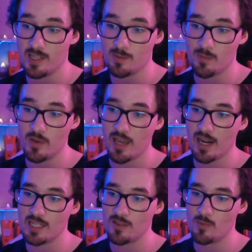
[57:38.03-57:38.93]
It's been
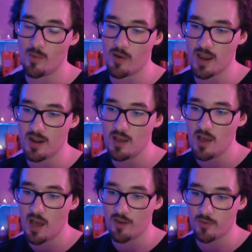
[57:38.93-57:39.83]
percolating through my brain,
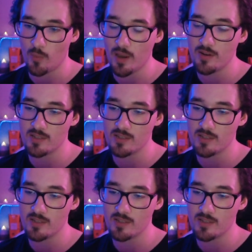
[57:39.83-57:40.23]
and from the way you